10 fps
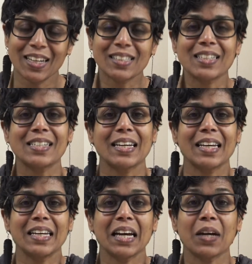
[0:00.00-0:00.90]

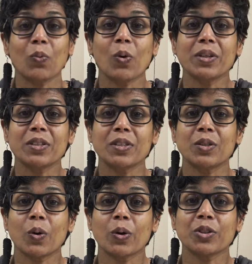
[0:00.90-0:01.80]
Today I wanted to
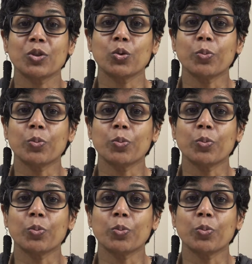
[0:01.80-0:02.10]
talk to you